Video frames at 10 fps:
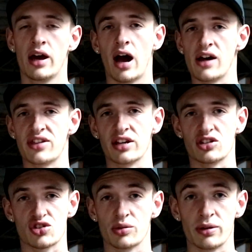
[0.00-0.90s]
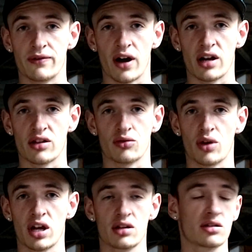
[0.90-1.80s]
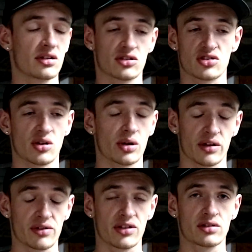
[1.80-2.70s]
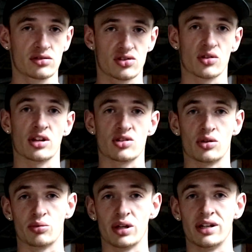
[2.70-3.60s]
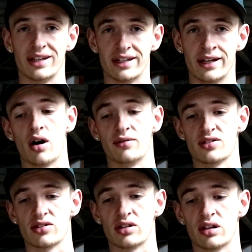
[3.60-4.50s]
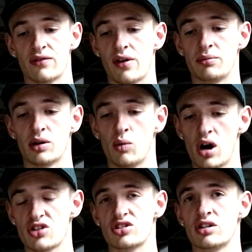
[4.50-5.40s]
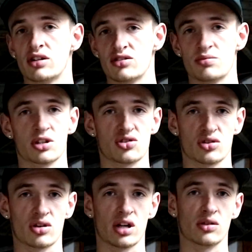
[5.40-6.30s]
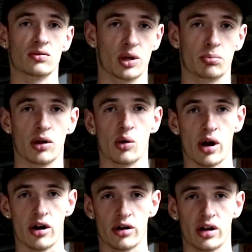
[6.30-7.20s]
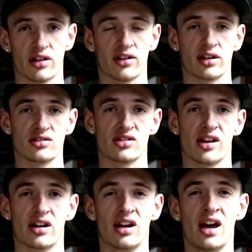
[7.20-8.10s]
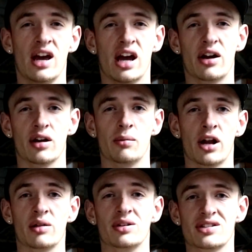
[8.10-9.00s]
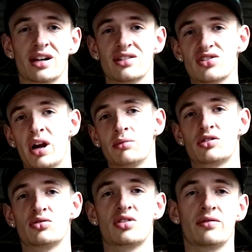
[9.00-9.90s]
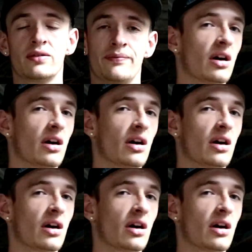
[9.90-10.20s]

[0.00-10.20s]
I think it should be fine in the rain, in the snow and everything. So that's all we need. Obviously, if I'm gonna wash it, I'll just make sure I don't, blow air or anything into that area. But anyways, guys, my name is Zeus7.